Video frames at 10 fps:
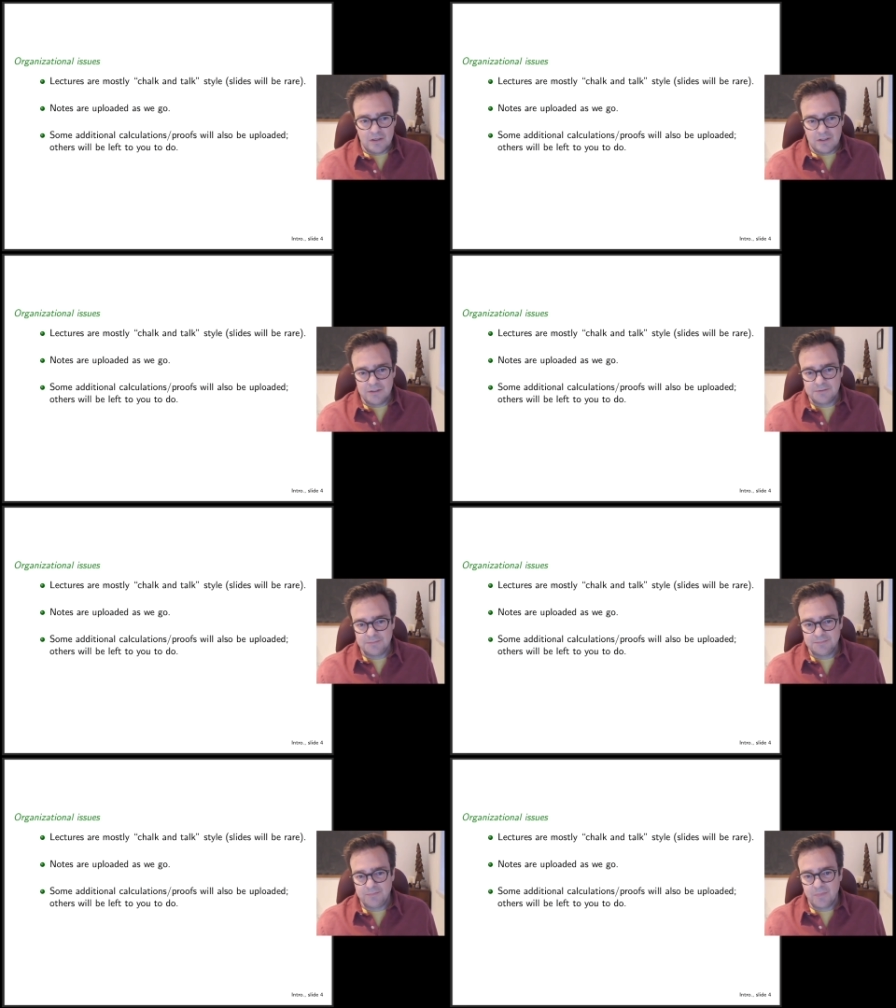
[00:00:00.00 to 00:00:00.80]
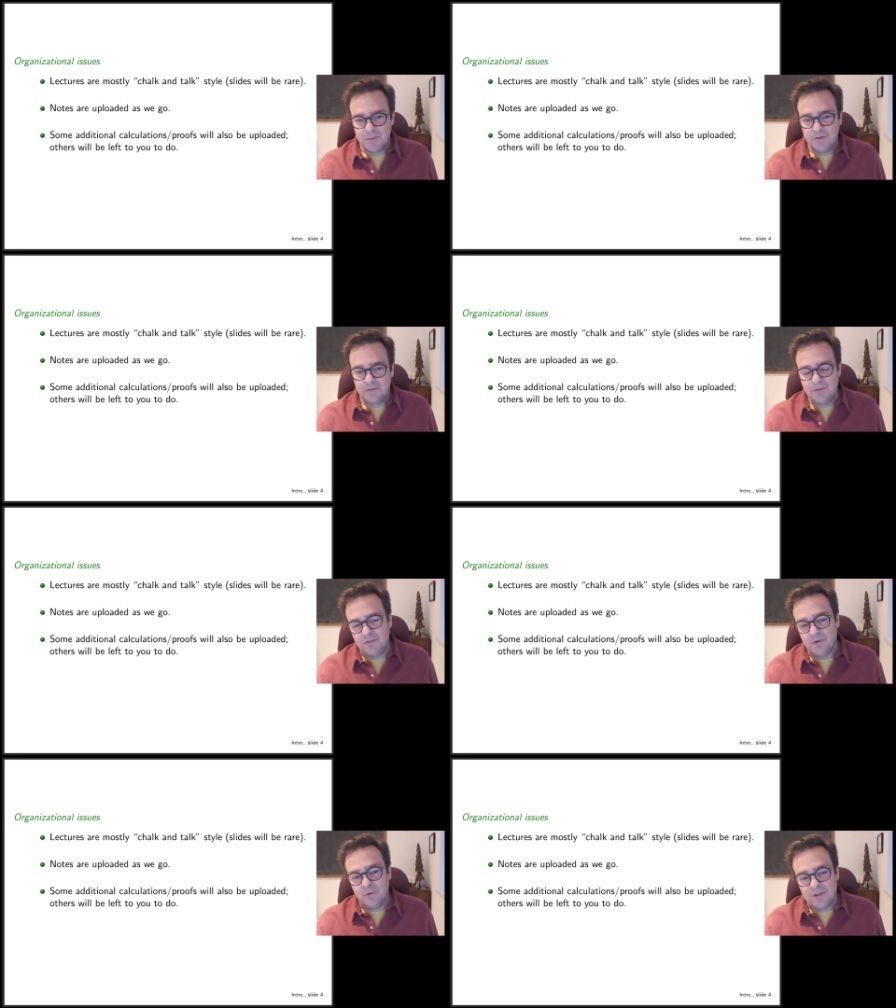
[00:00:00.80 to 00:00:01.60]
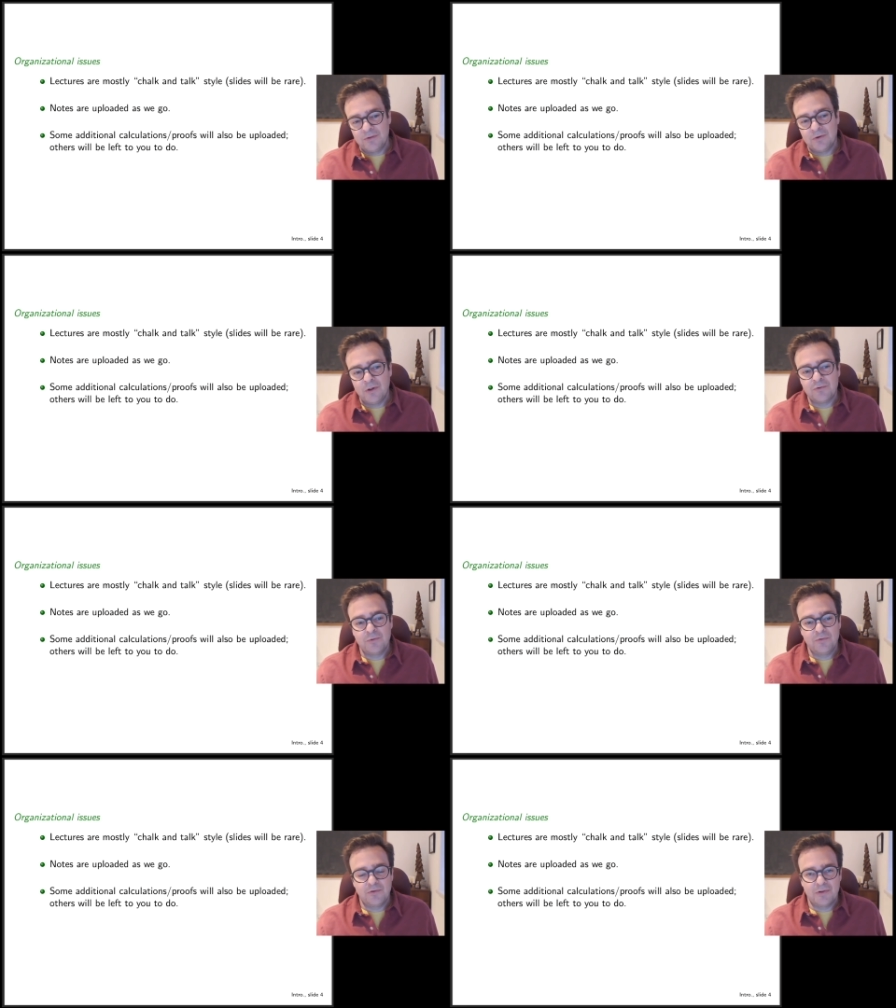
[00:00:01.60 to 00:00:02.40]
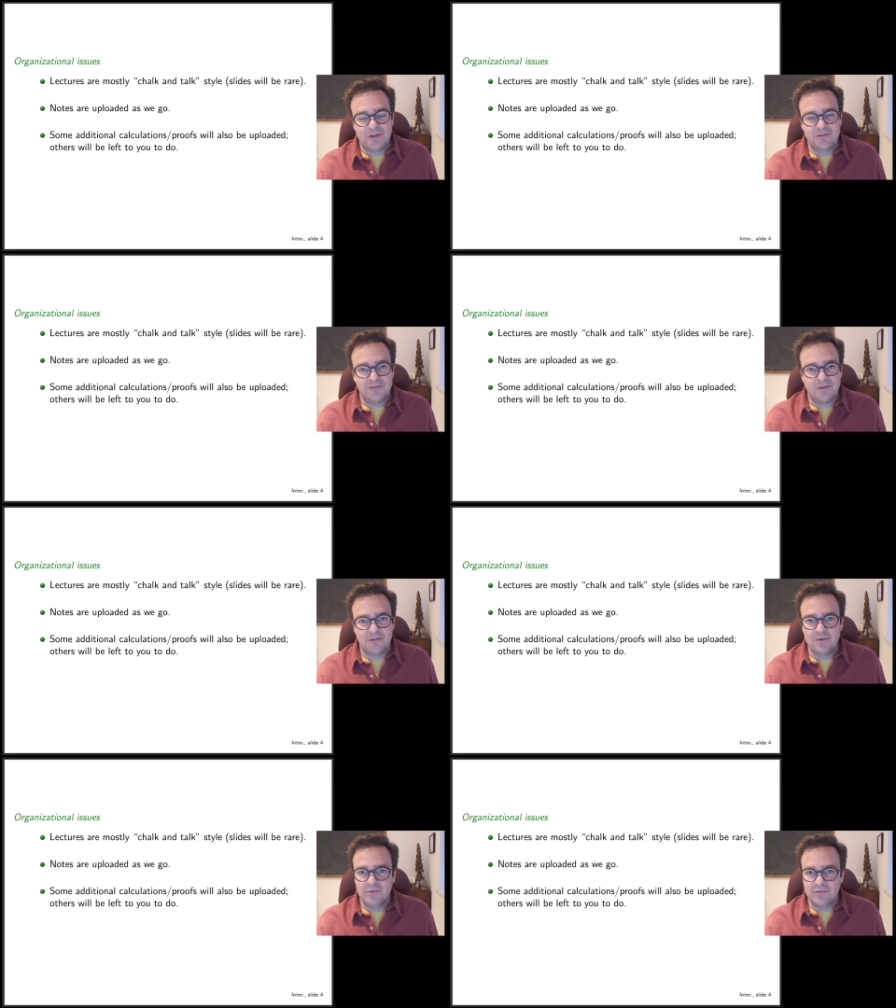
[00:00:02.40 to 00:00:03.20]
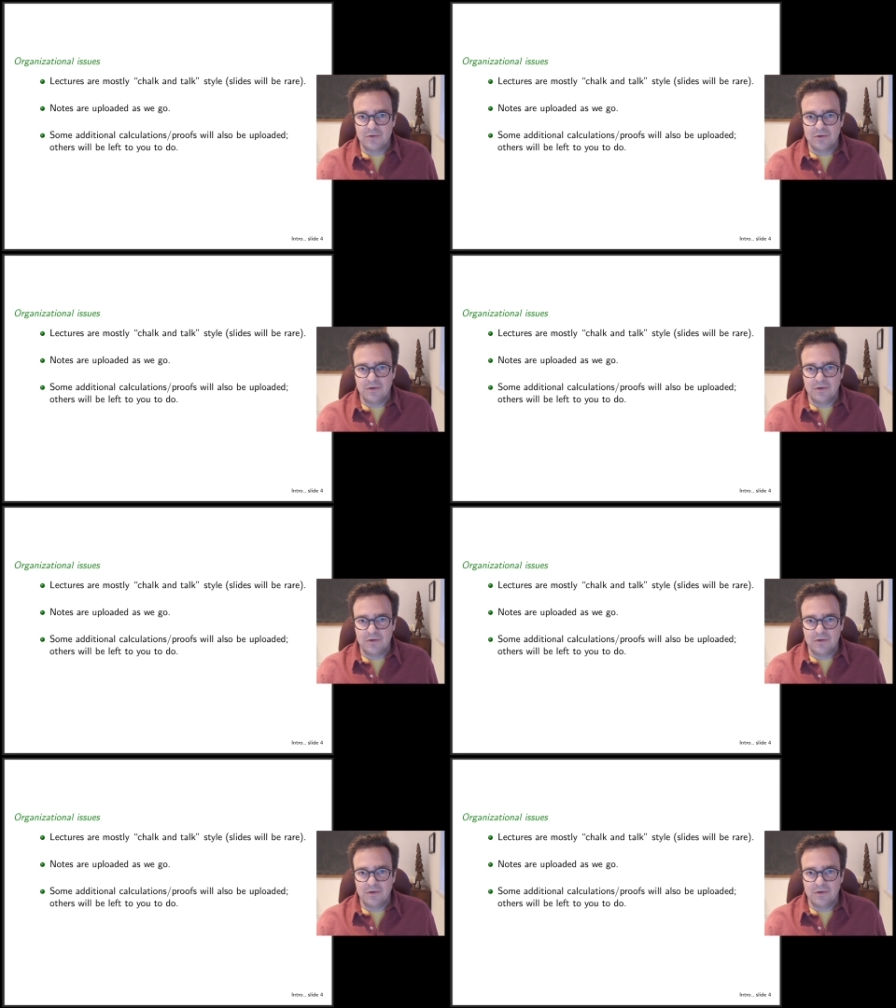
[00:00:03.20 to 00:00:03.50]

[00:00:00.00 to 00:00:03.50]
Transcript: Um, oh, and there are also so as I said, the notes are